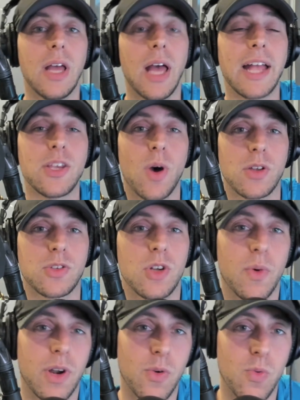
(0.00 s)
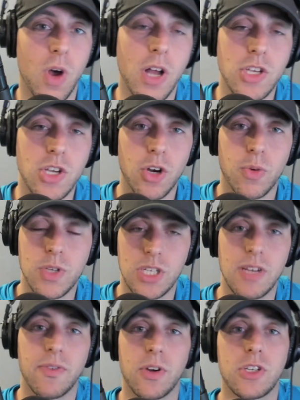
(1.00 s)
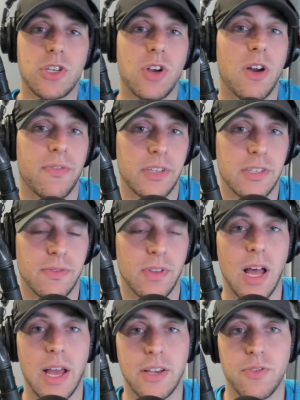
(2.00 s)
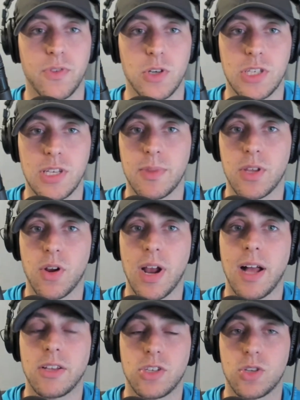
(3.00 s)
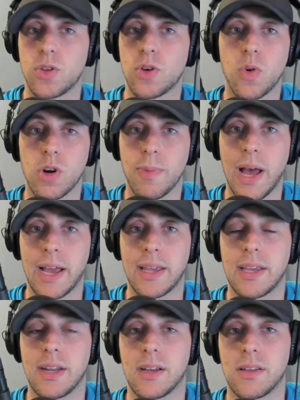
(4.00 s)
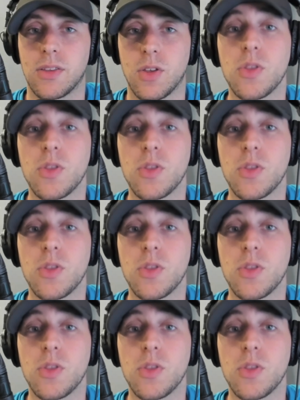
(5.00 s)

And you also don't want to run your receivers and your offensive line, your first team in the ground, just so the quarterback can get a, the,